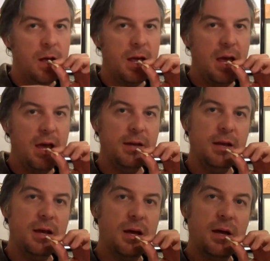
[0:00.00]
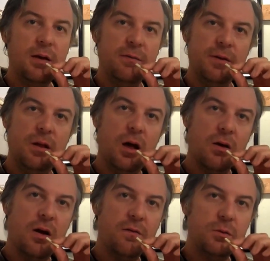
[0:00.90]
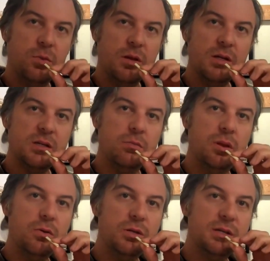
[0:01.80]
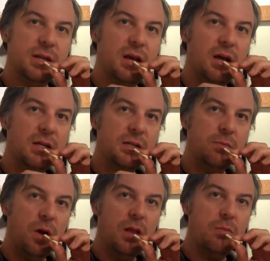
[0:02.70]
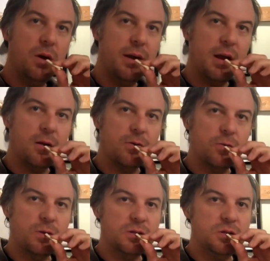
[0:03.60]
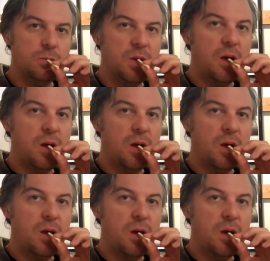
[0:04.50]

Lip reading: and feel how comfortable it is to blow just a small amount of air through this tube.